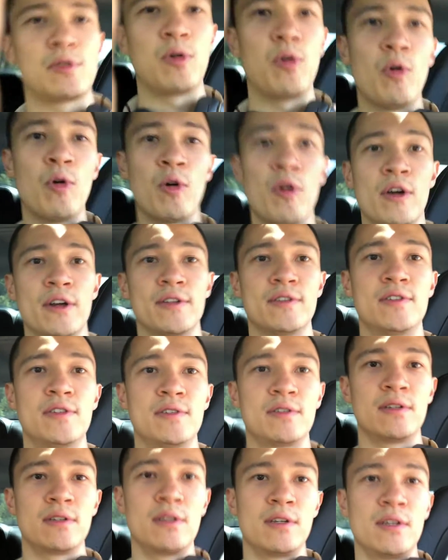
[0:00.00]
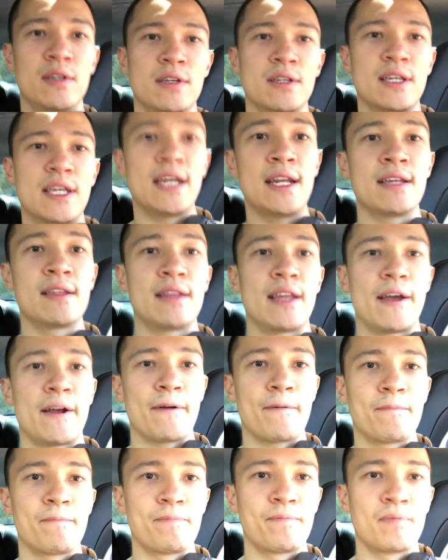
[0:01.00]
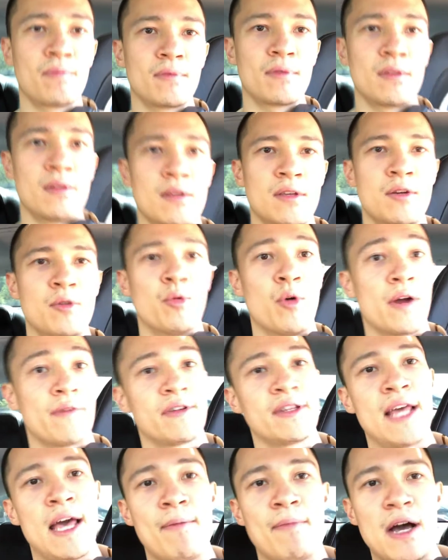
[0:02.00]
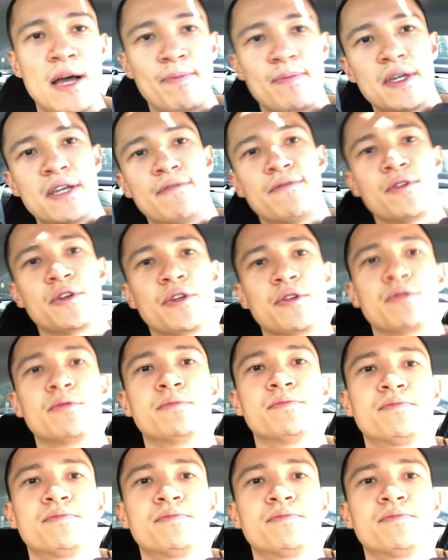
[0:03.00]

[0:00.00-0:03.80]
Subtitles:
towards getting there, wherever that might be for you.